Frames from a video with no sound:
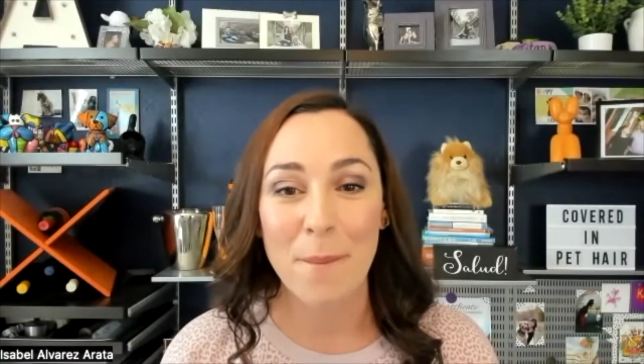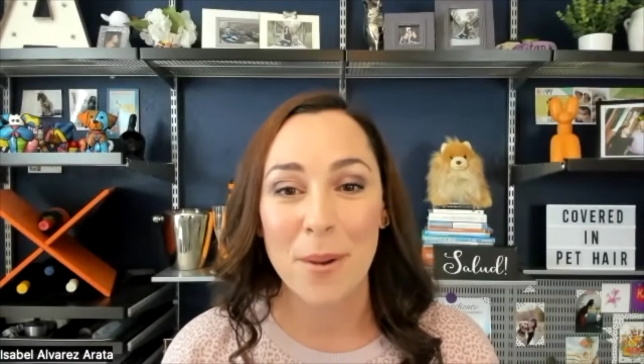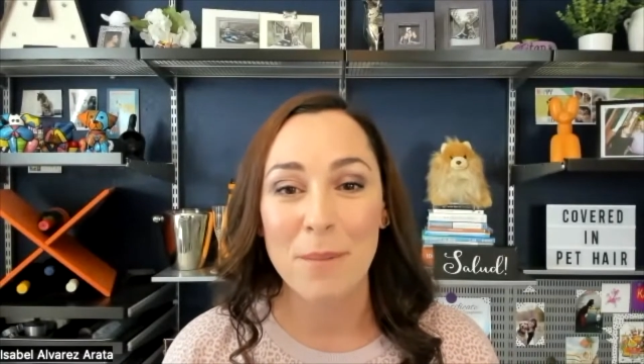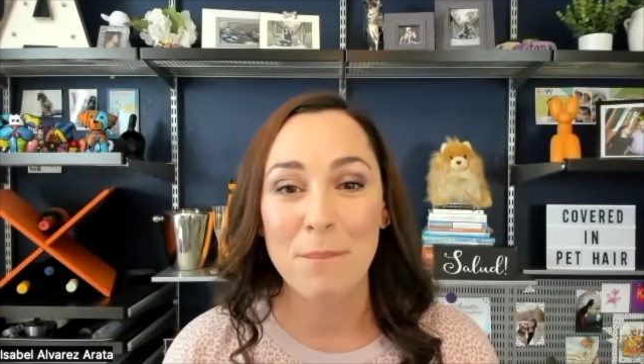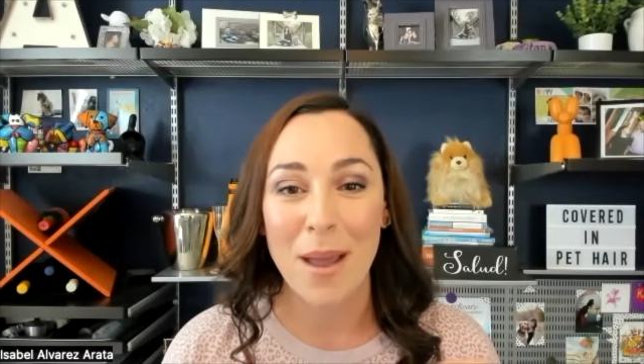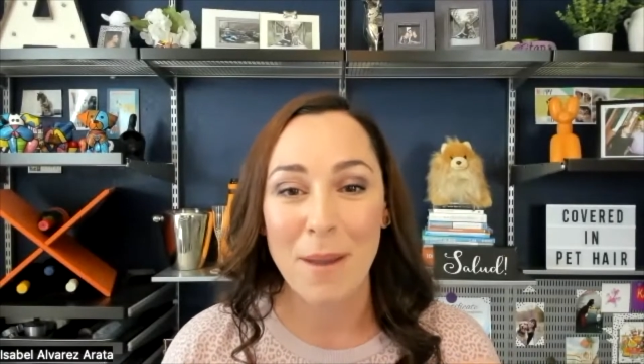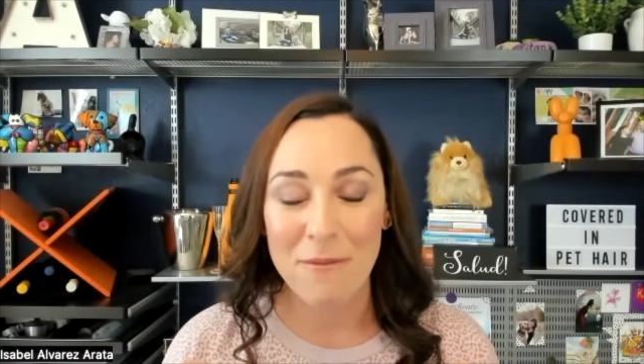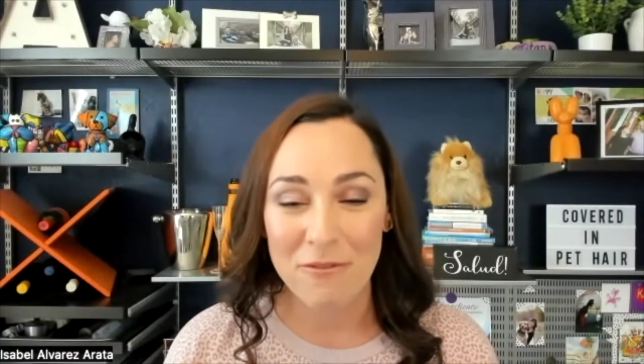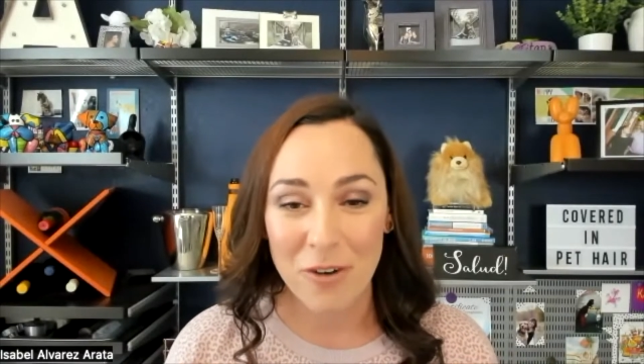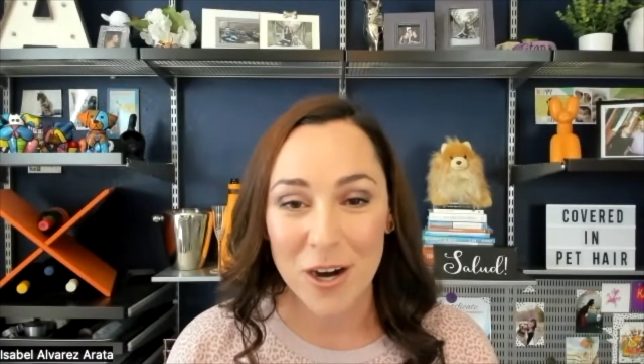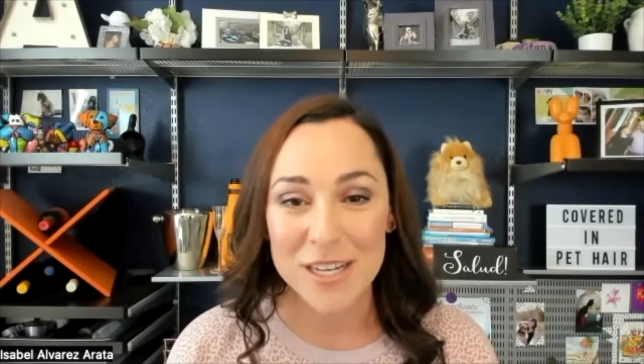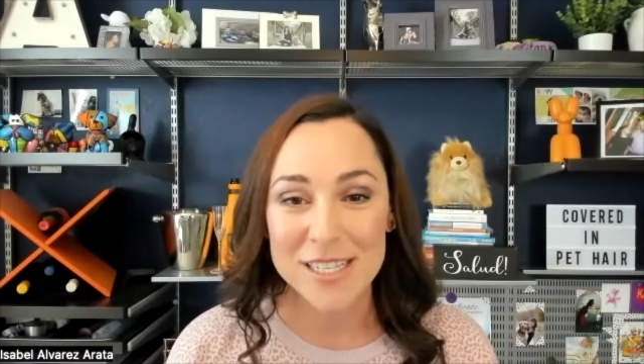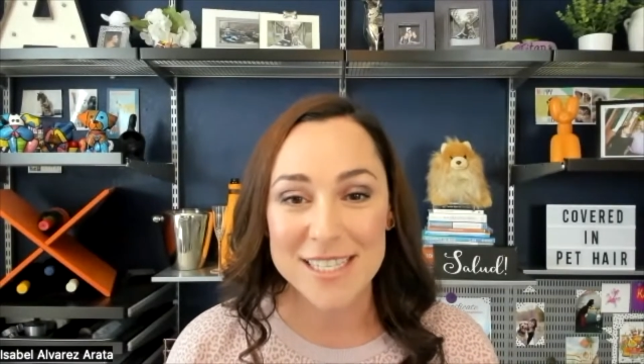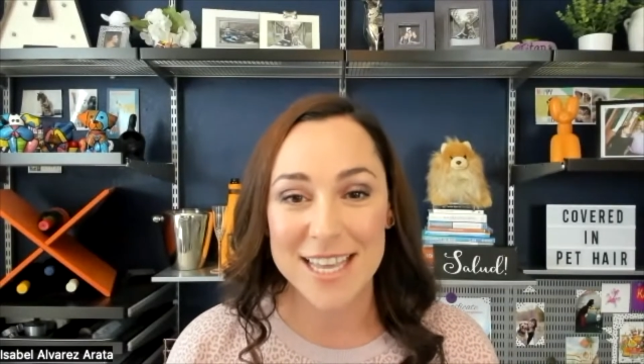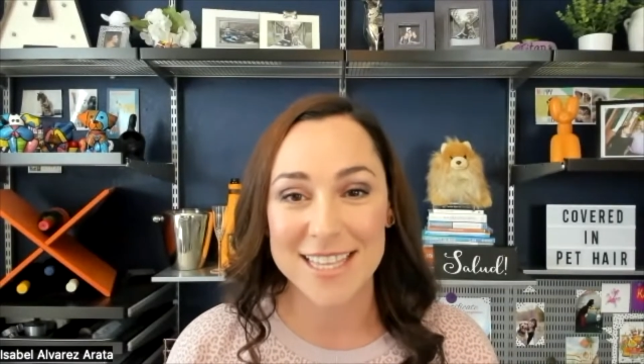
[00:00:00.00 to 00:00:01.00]
but my
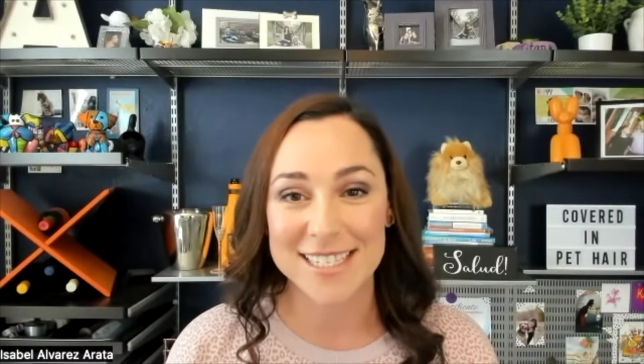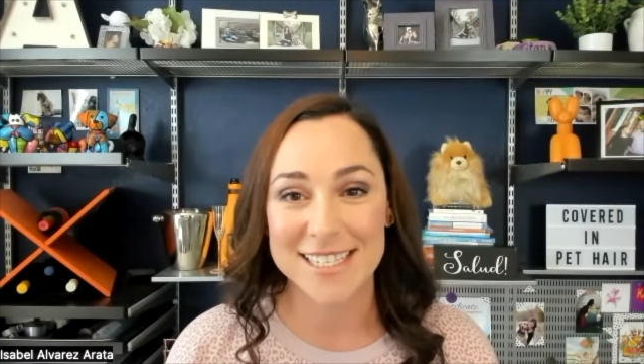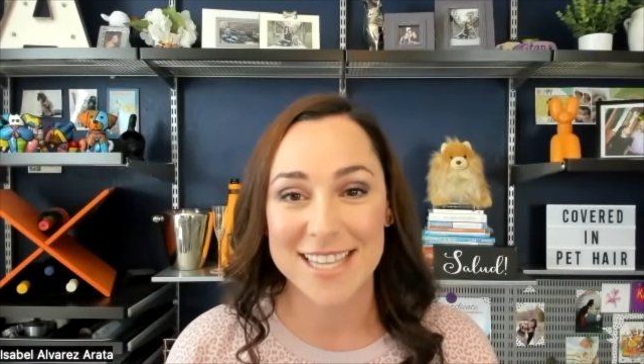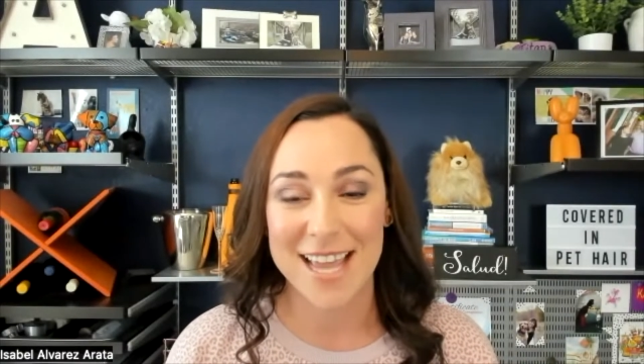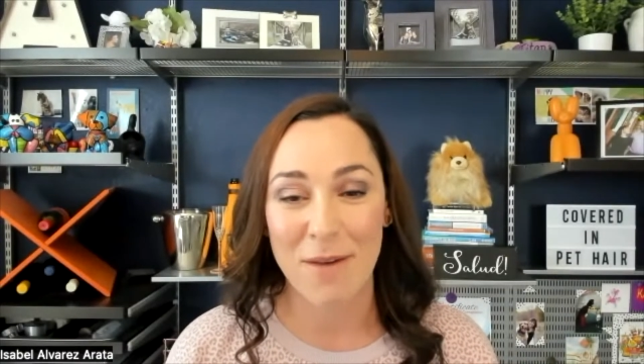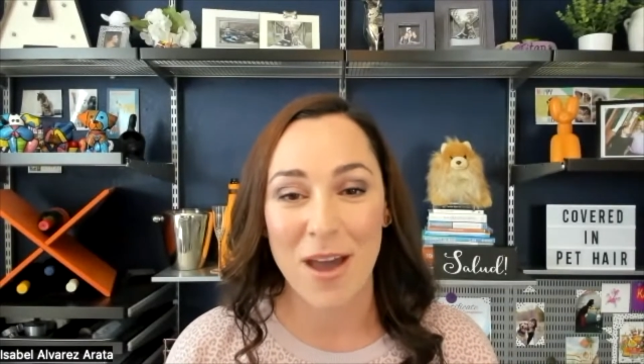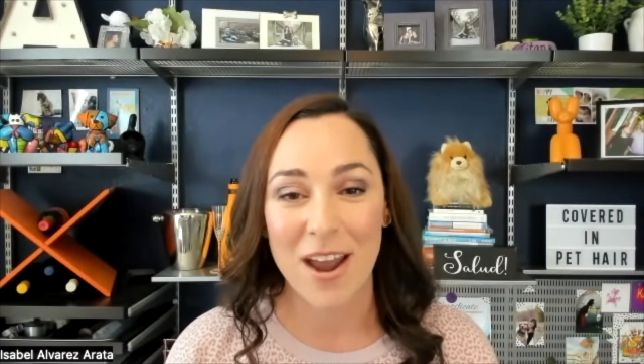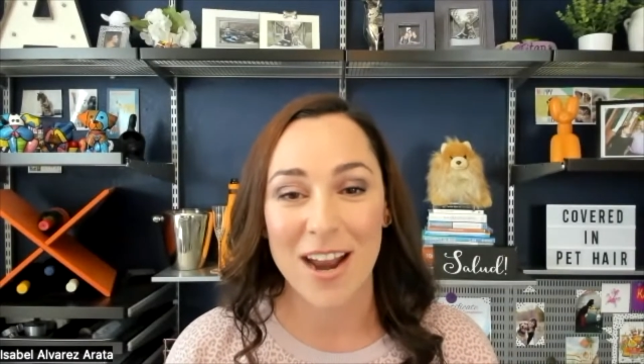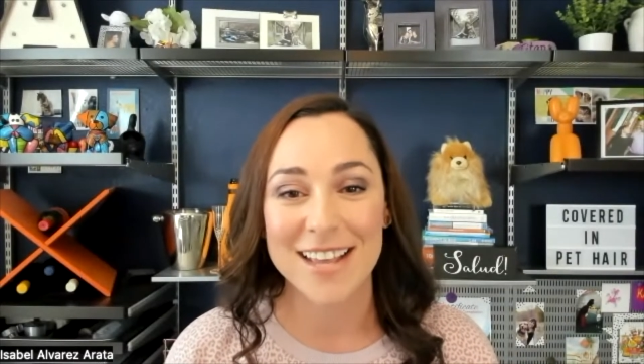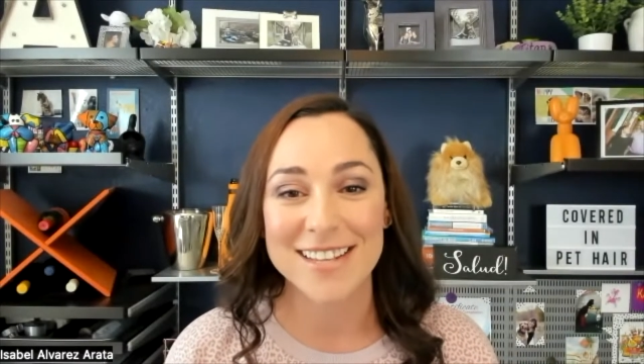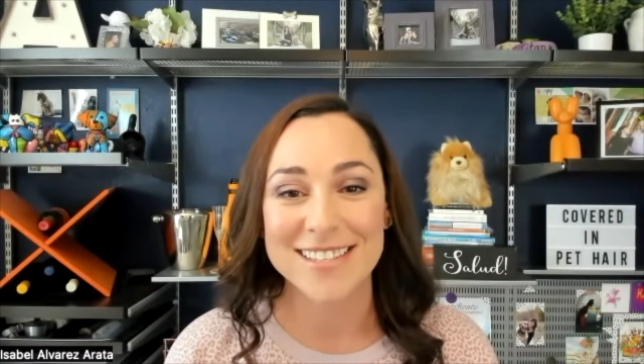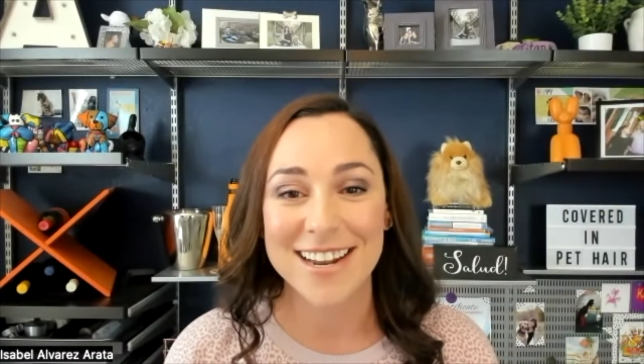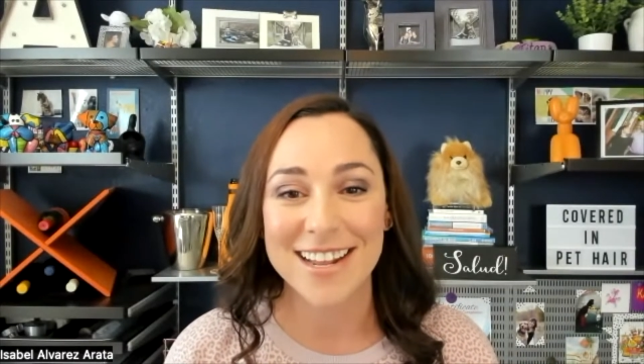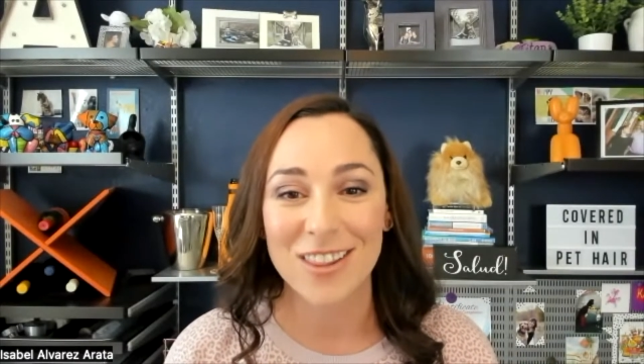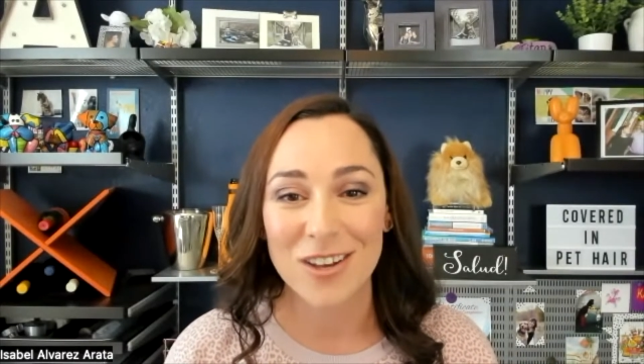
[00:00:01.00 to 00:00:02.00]
first thing to say about it is
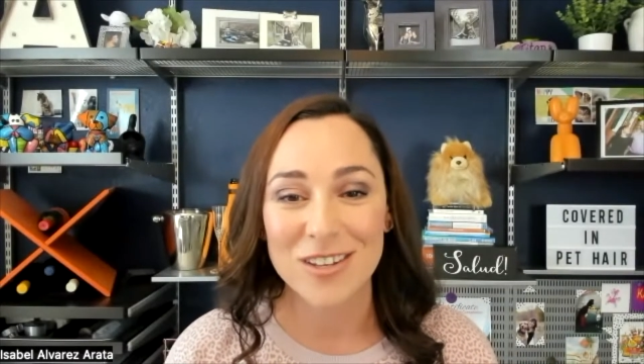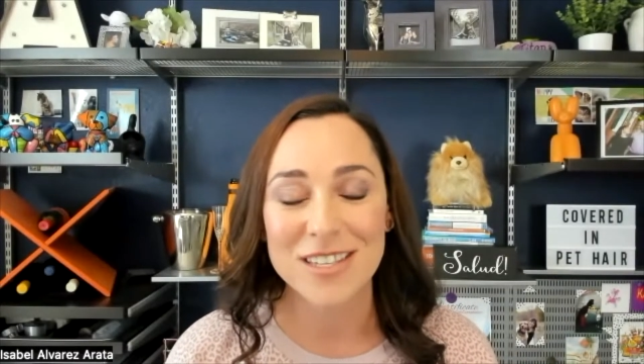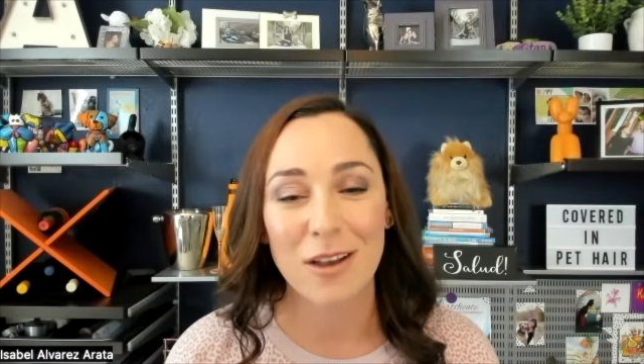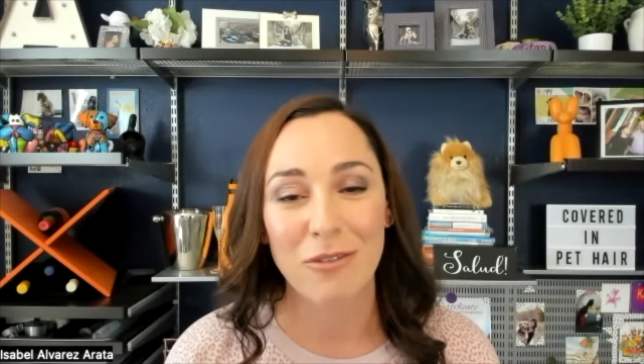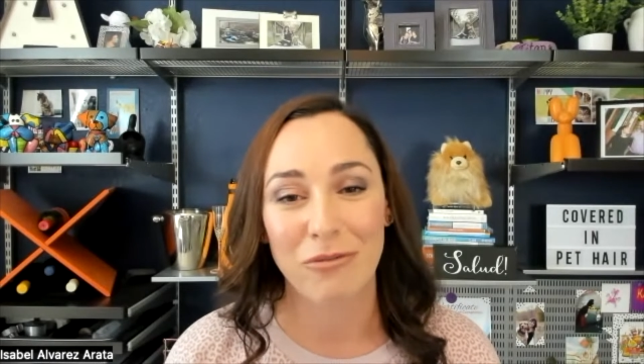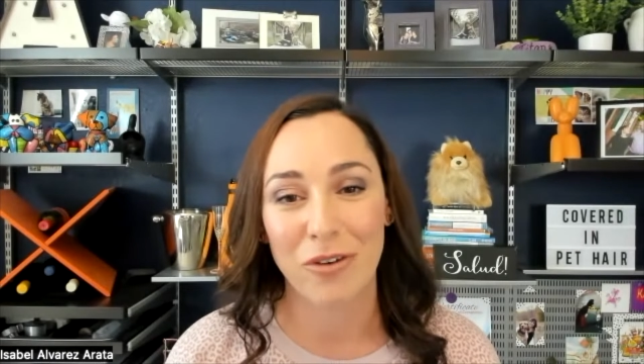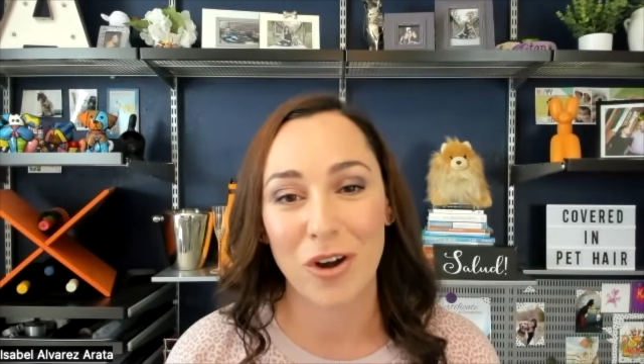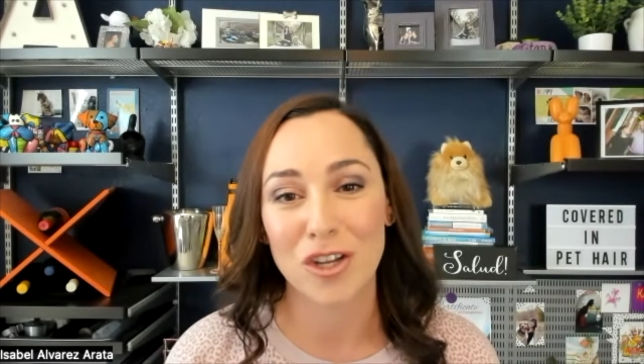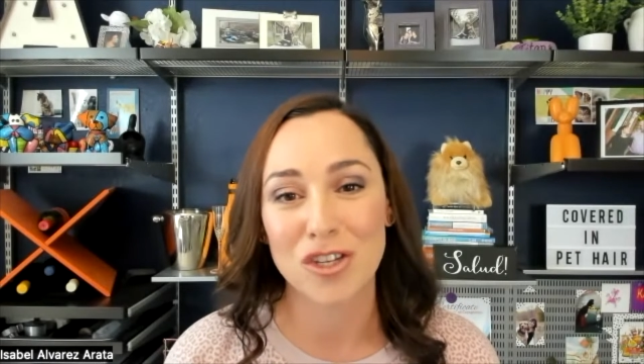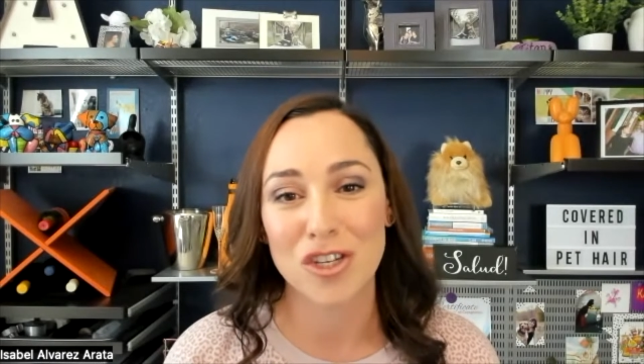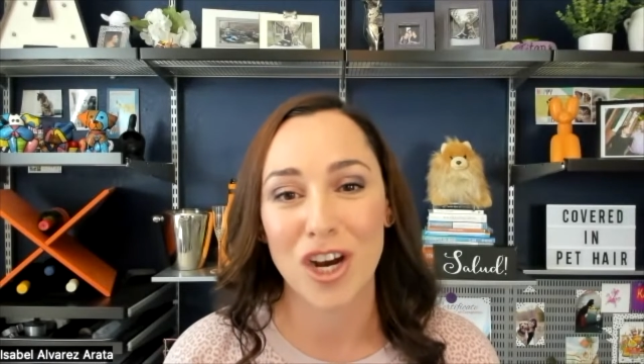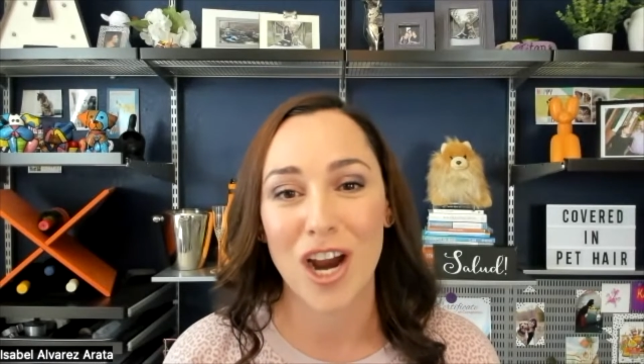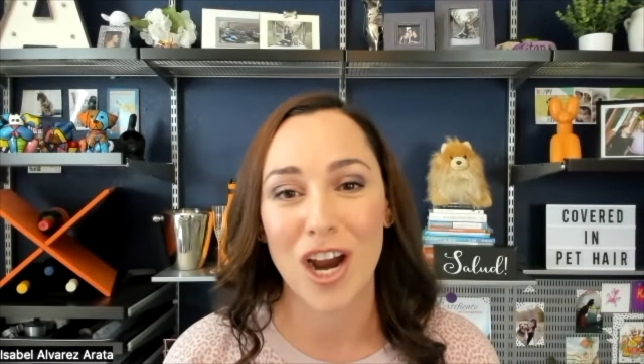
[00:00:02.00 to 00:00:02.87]
that it looks like furniture.